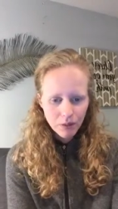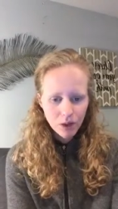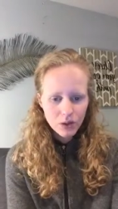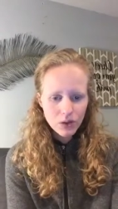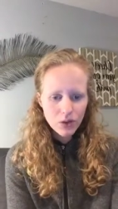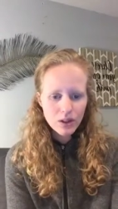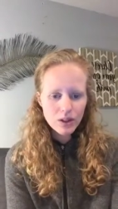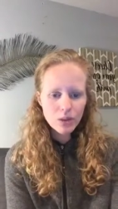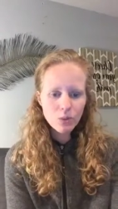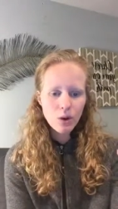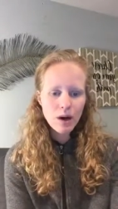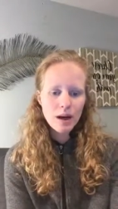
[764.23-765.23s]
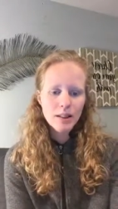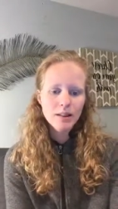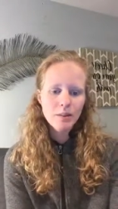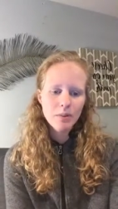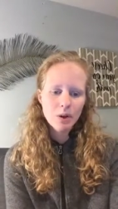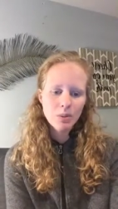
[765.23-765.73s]
So this is why
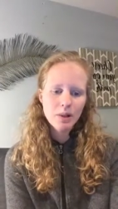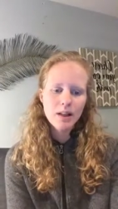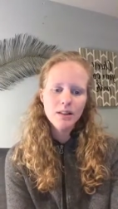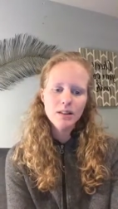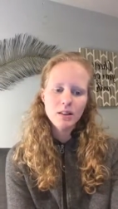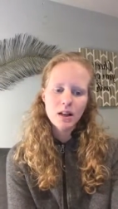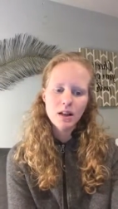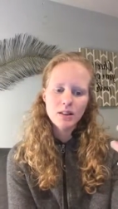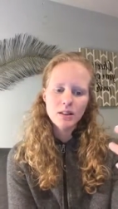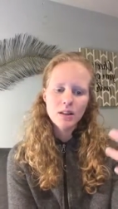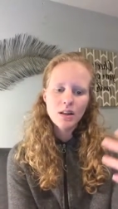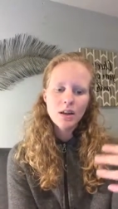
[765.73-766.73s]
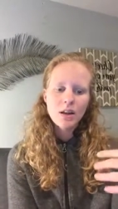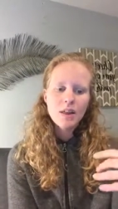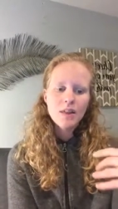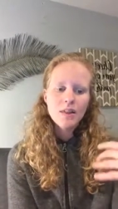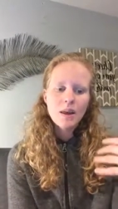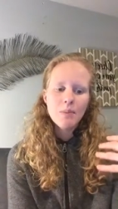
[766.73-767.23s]
some meal plans and diets
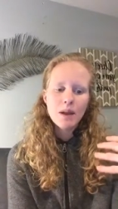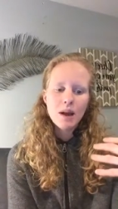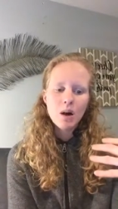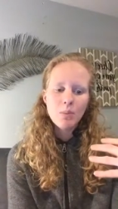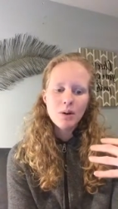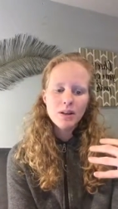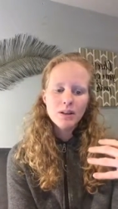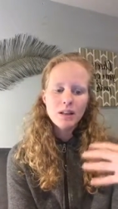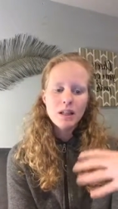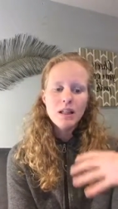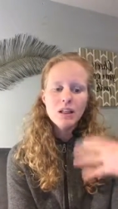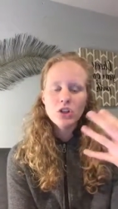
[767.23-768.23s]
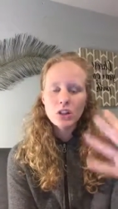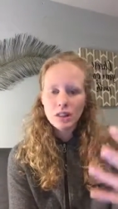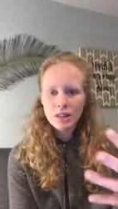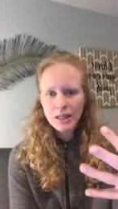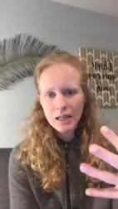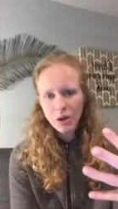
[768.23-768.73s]
that may help us initially
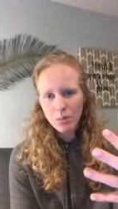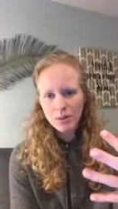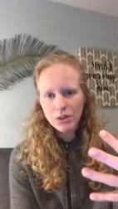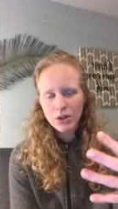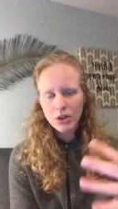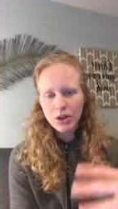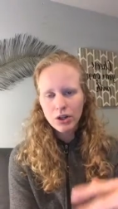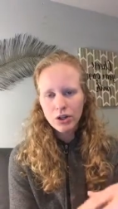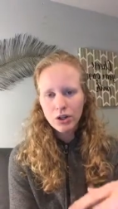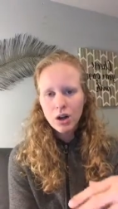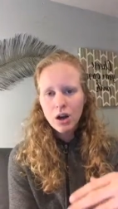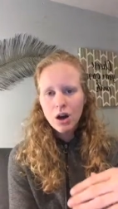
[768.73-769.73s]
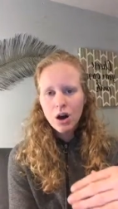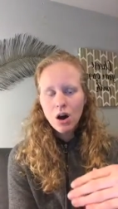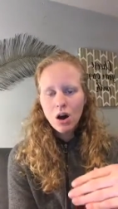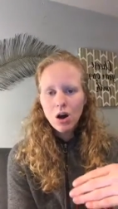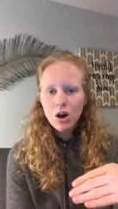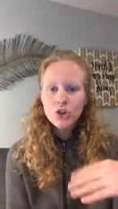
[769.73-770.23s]
to help us start on
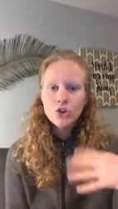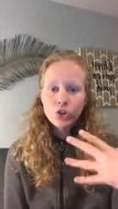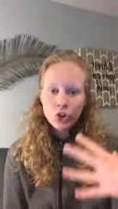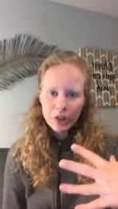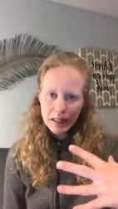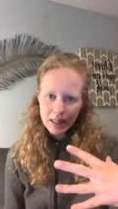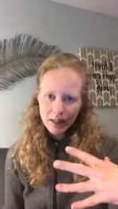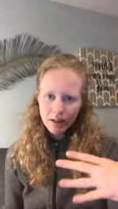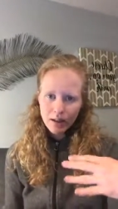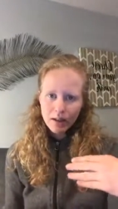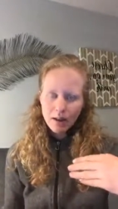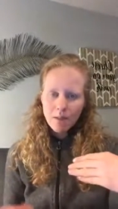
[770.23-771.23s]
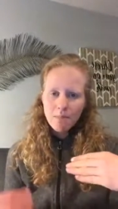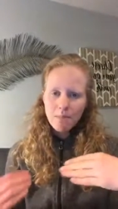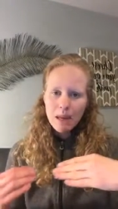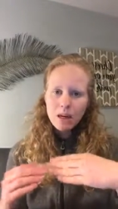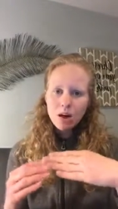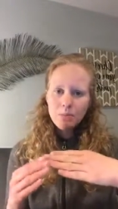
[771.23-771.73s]
our journey
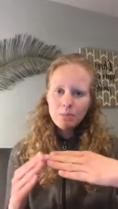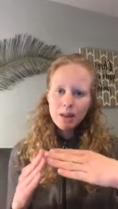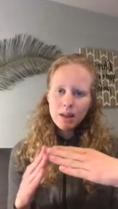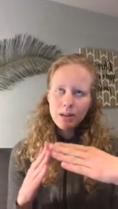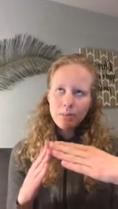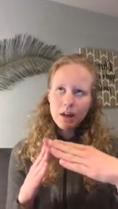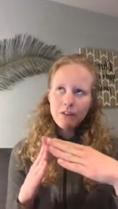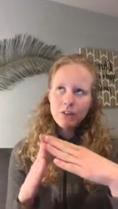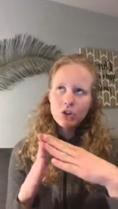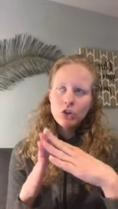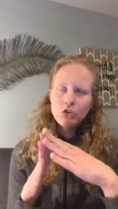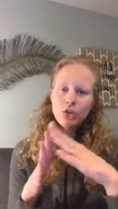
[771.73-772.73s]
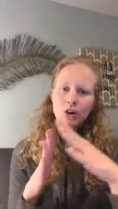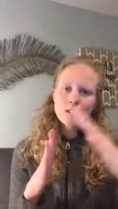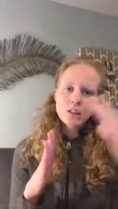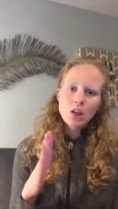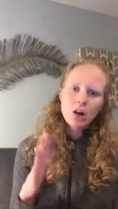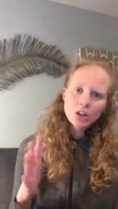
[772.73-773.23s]
may not be beneficial for
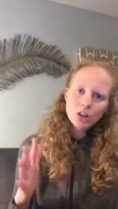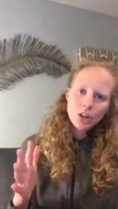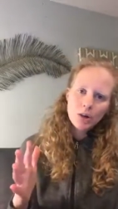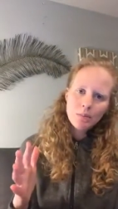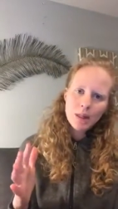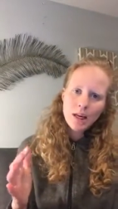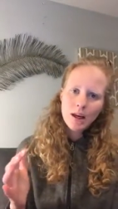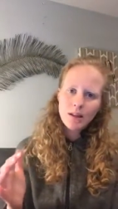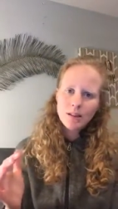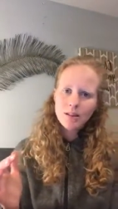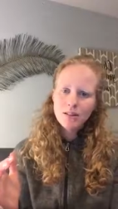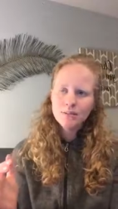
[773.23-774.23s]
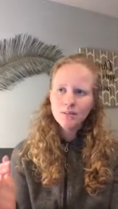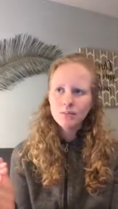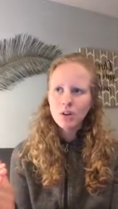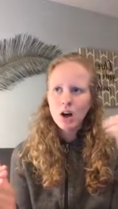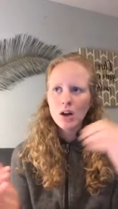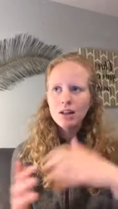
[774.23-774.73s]
us long term, because
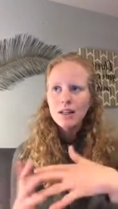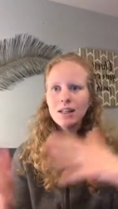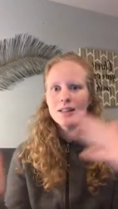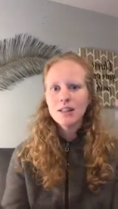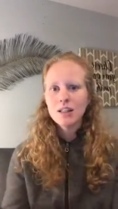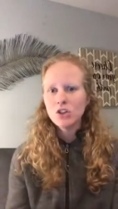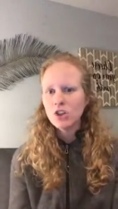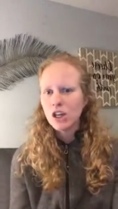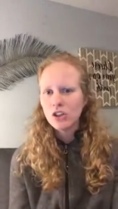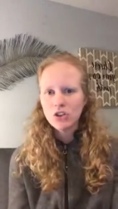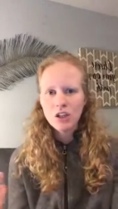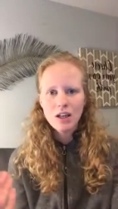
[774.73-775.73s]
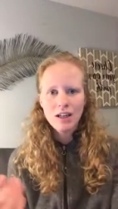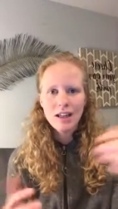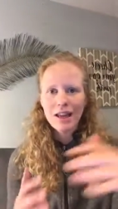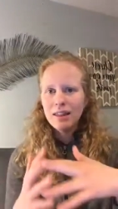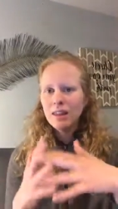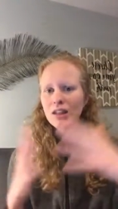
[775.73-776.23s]
our needs can change day to
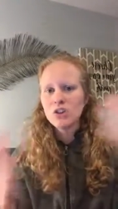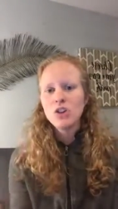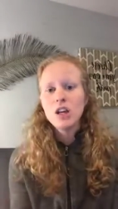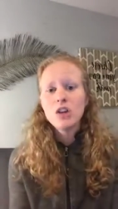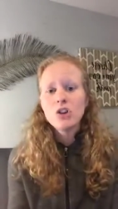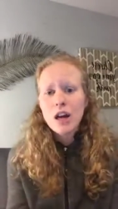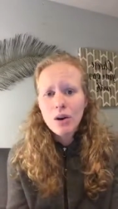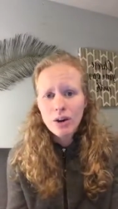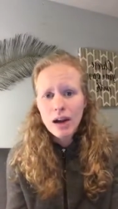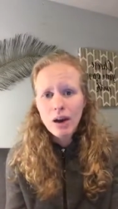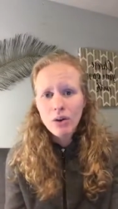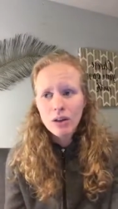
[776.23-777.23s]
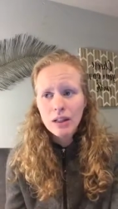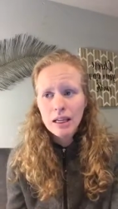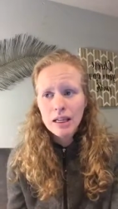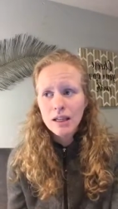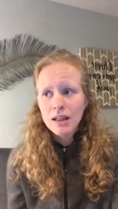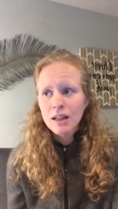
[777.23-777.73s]
day. They can change hour to hour.
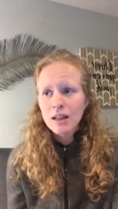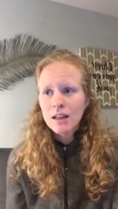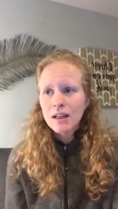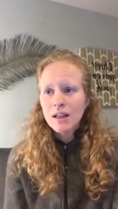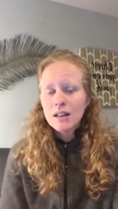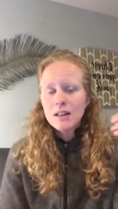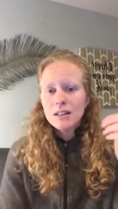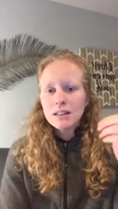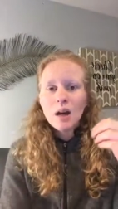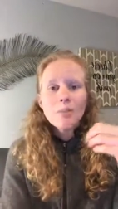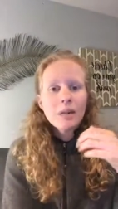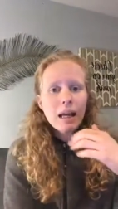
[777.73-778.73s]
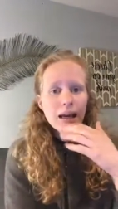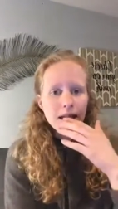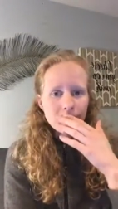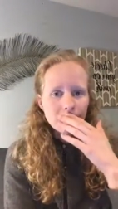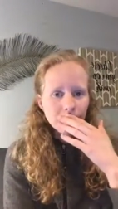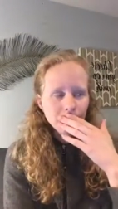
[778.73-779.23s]
Some days